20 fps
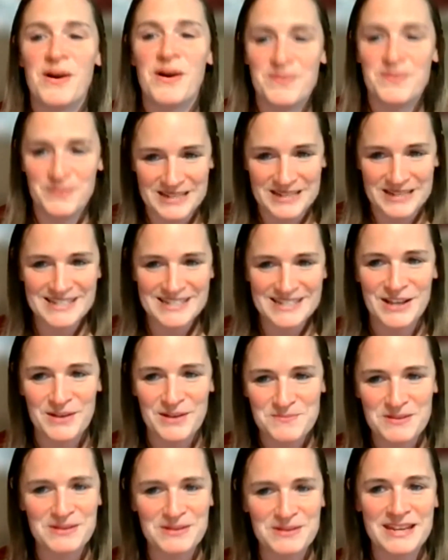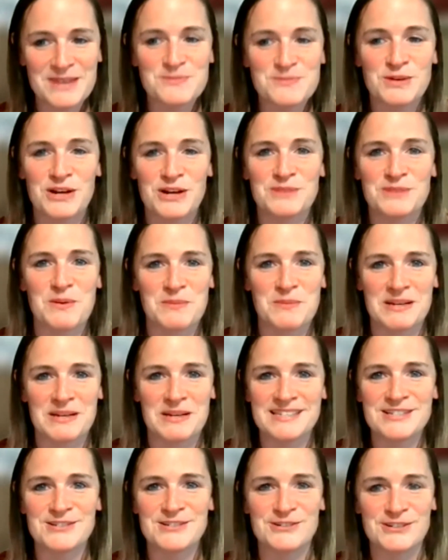That's super cool. My sister, I'm
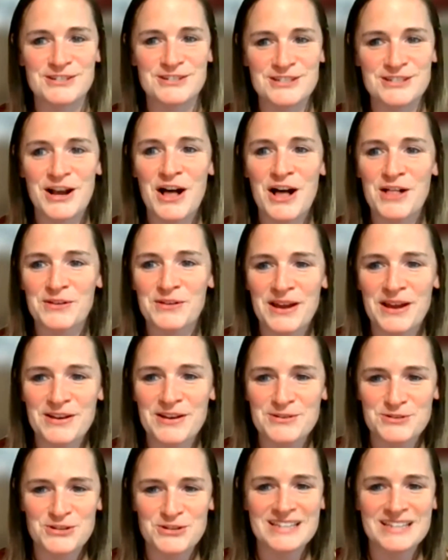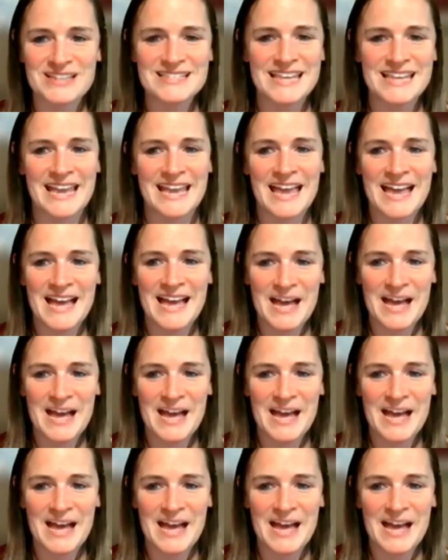gonna keep talking about my sister because in Colorado,